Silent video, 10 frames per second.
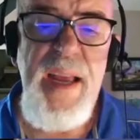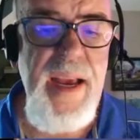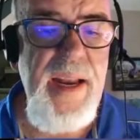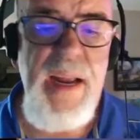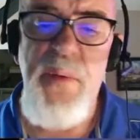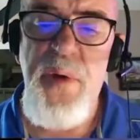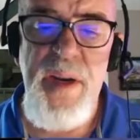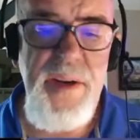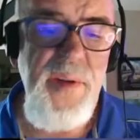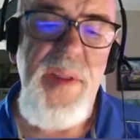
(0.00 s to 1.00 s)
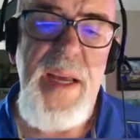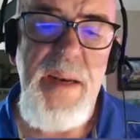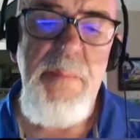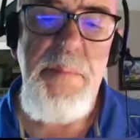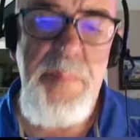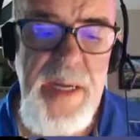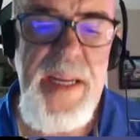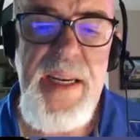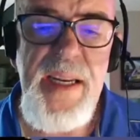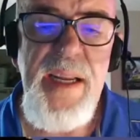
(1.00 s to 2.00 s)
And I want to do that.
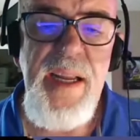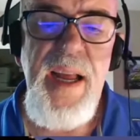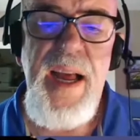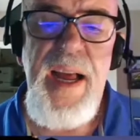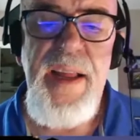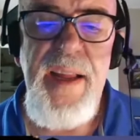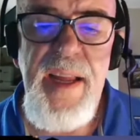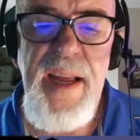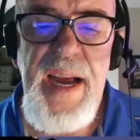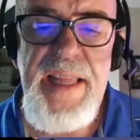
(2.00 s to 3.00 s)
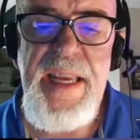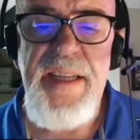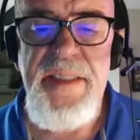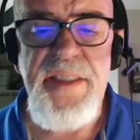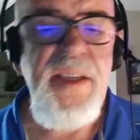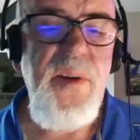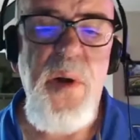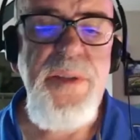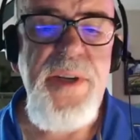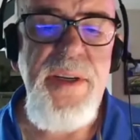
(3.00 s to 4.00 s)
But I think it's just a
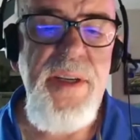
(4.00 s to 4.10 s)
culture.